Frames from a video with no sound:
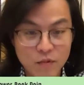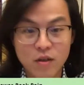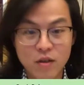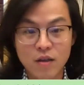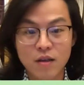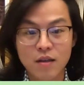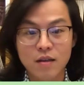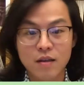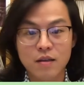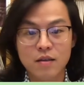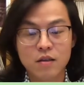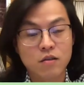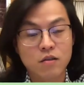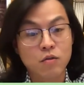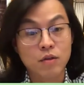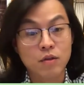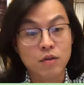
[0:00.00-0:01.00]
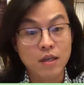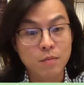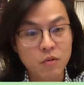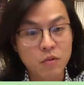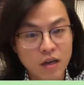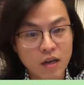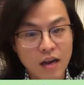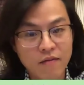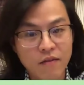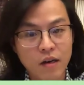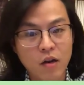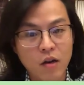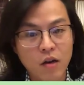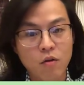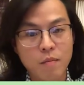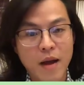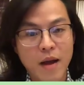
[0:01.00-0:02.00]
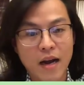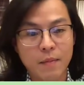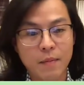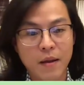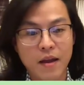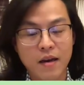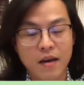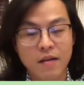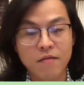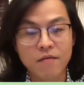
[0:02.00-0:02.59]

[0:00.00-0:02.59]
to, to do a deeper dive on lower back pain.